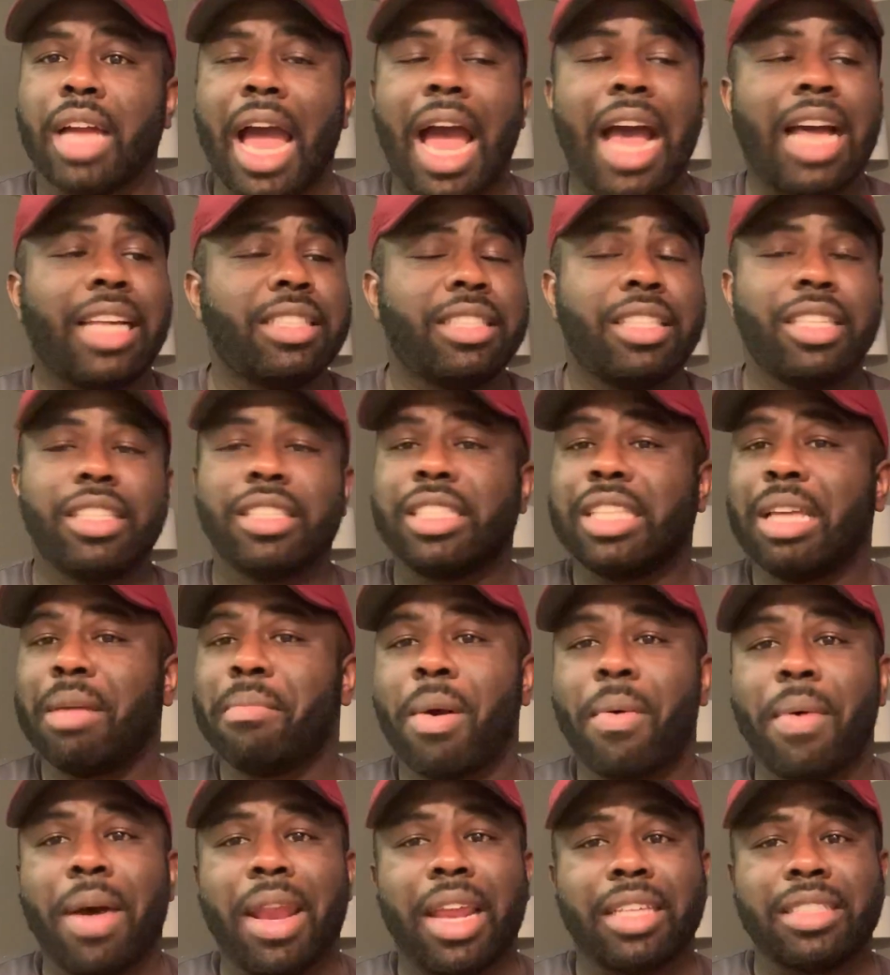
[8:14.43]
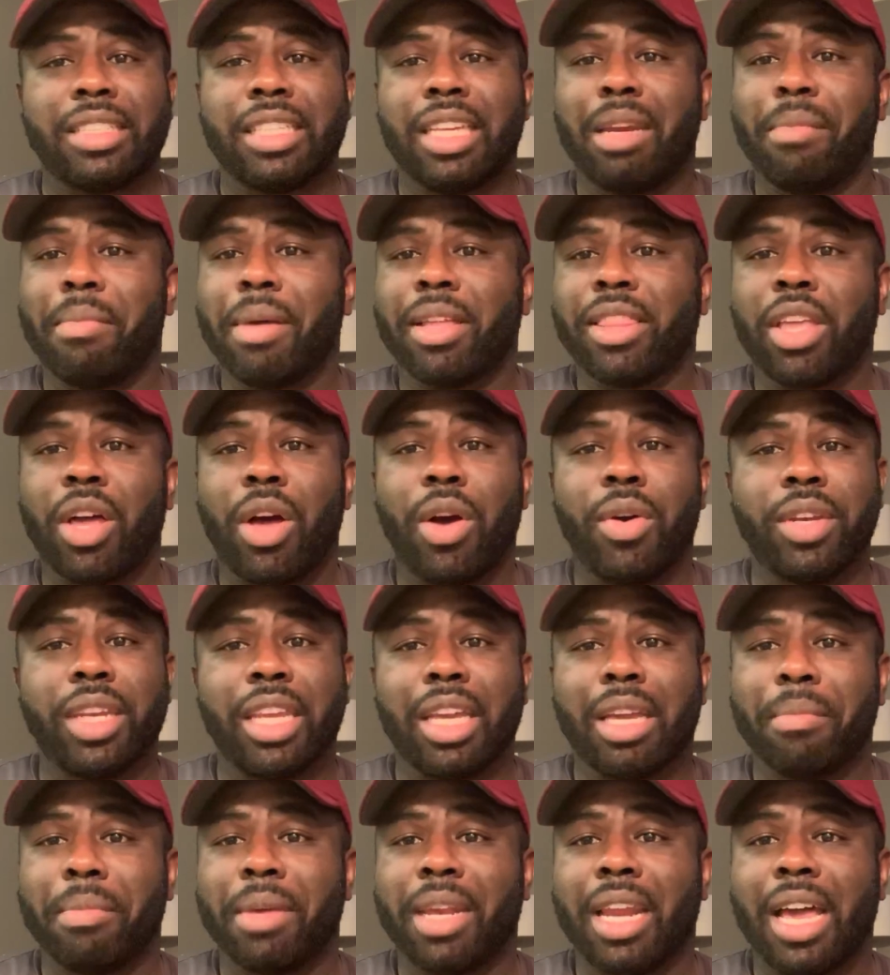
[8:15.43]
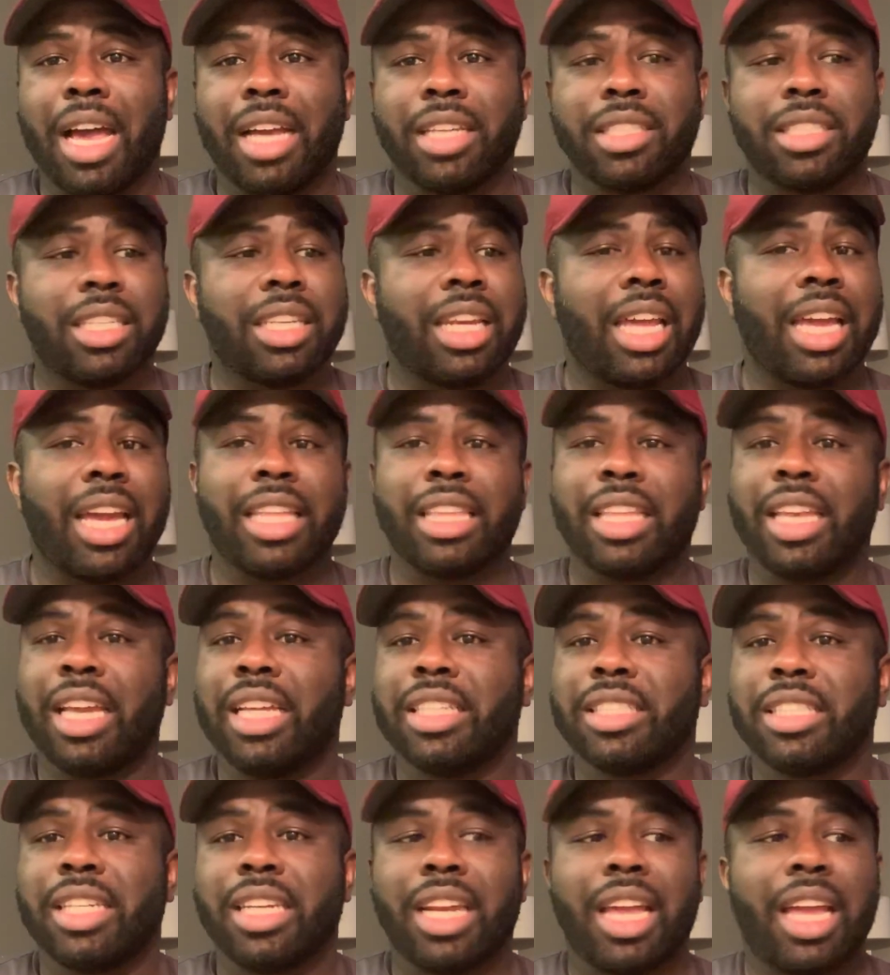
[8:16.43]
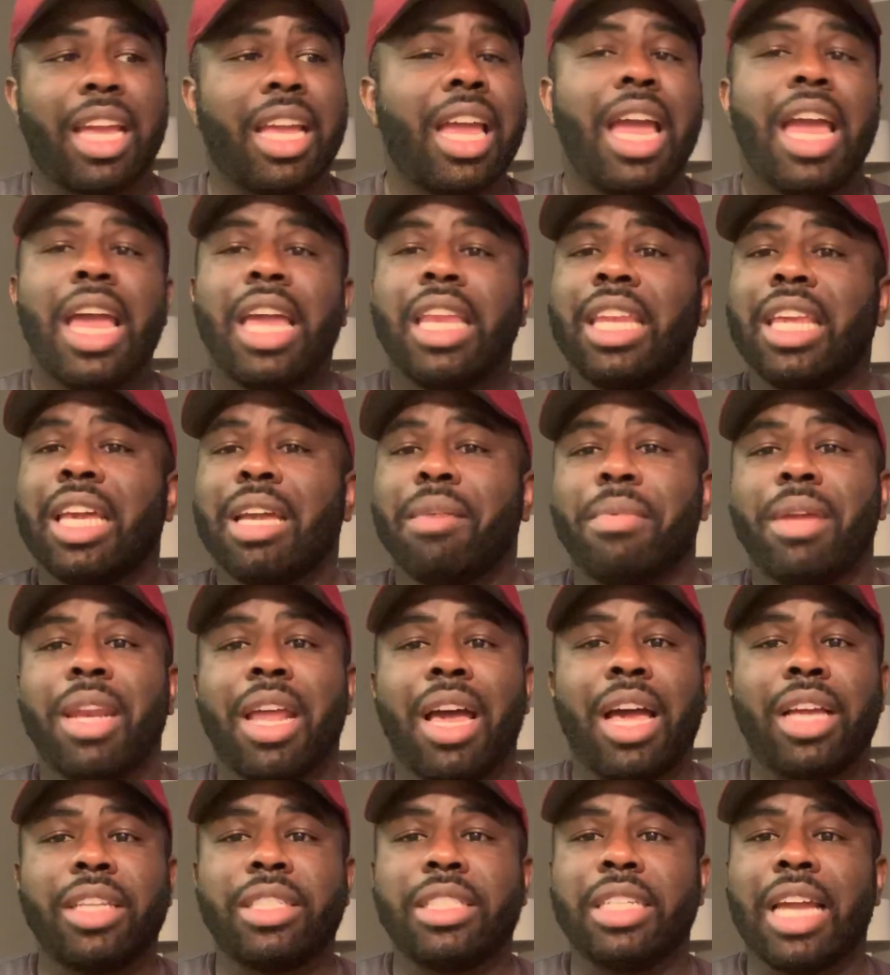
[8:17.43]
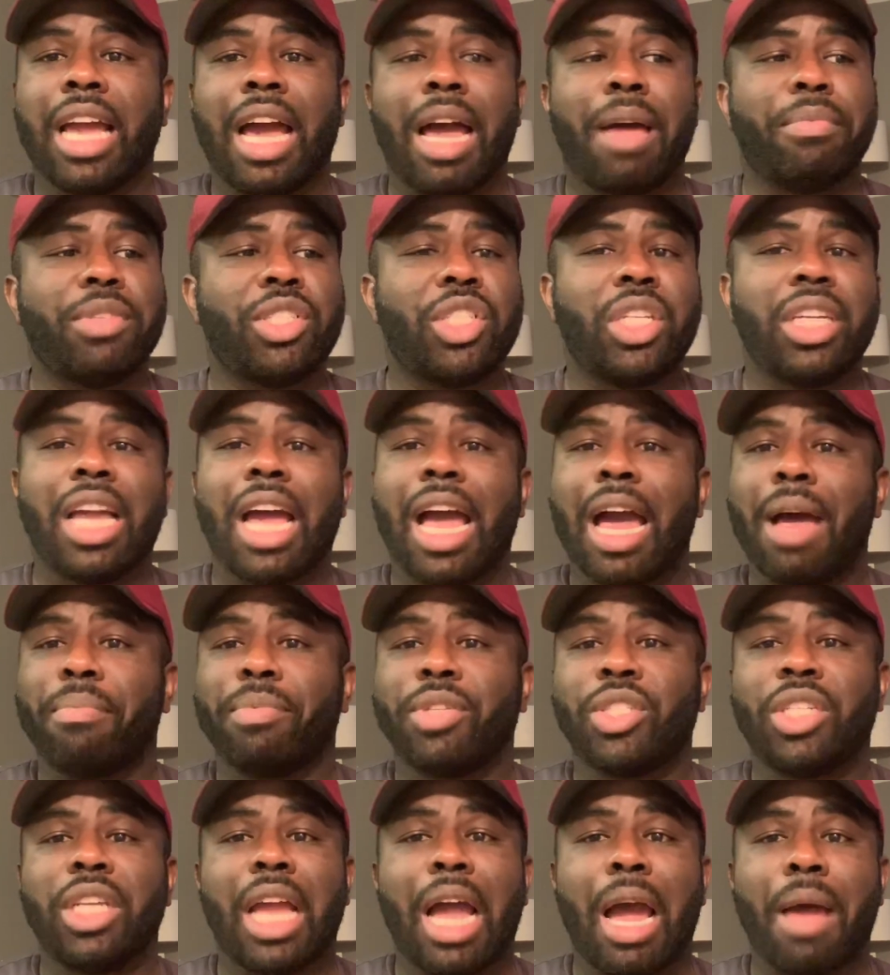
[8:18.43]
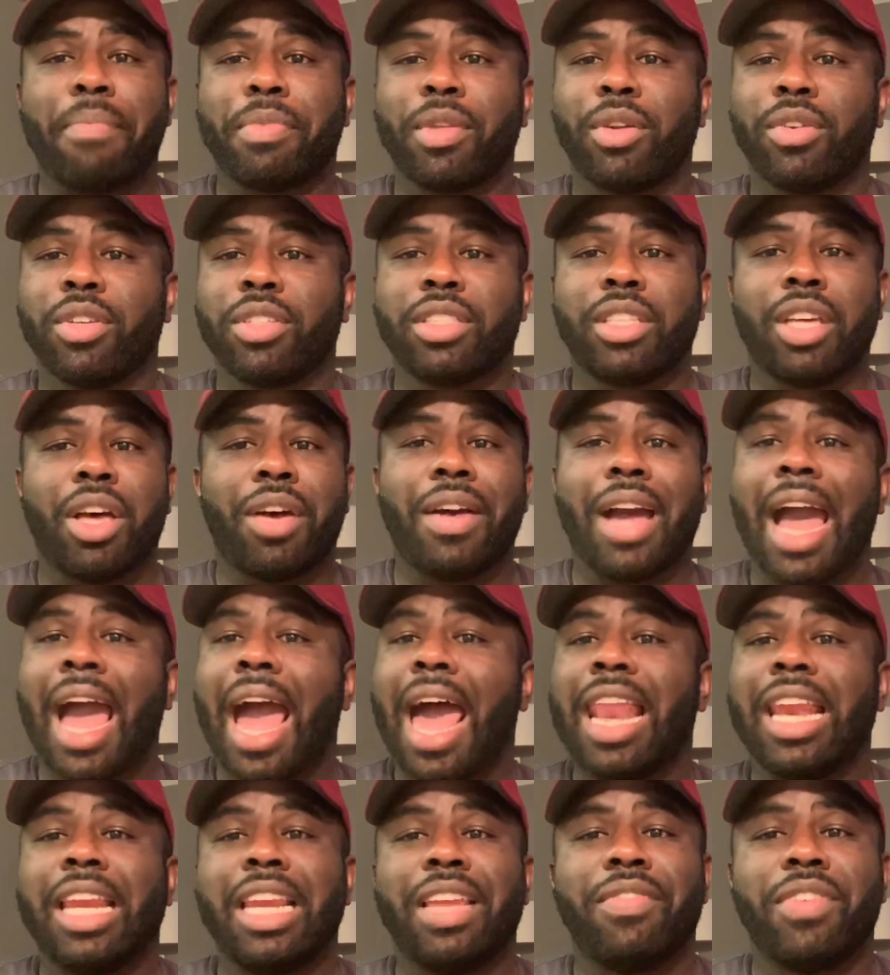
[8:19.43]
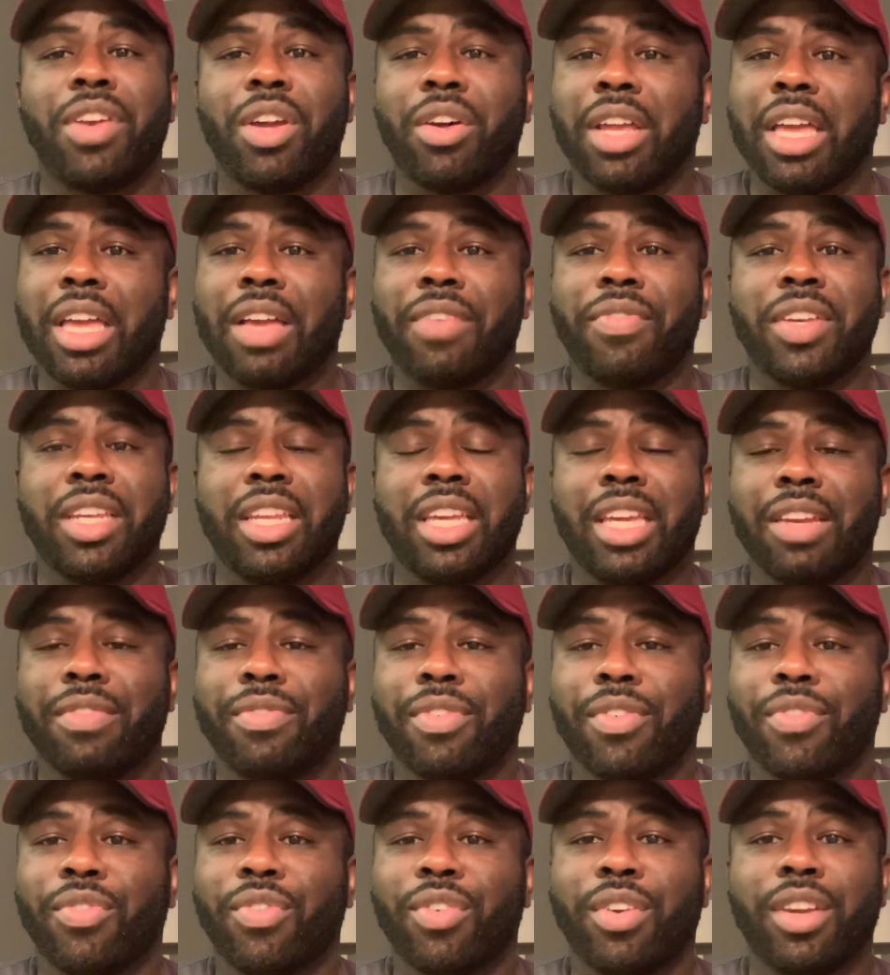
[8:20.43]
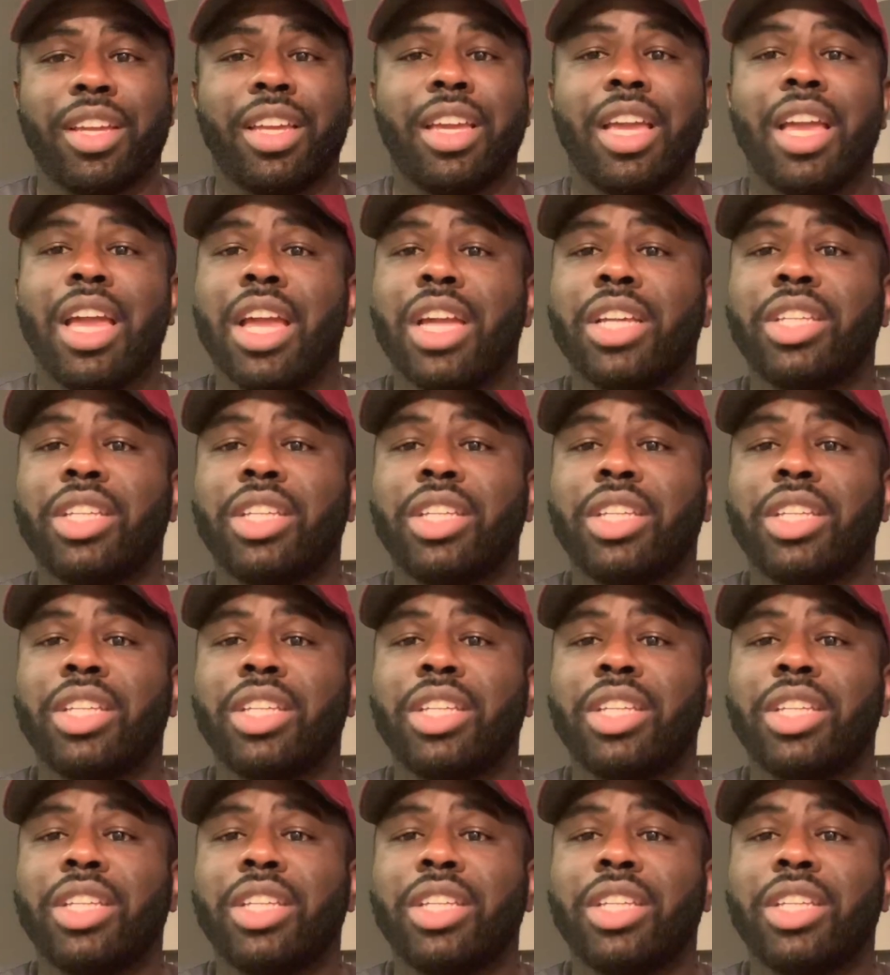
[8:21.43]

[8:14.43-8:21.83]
I still stand by what I said about the whole Nicki Minaj thing. Like, at the end of the day, Nicki Minaj, she hopped on the song. I didn't even know the hell she did it for free.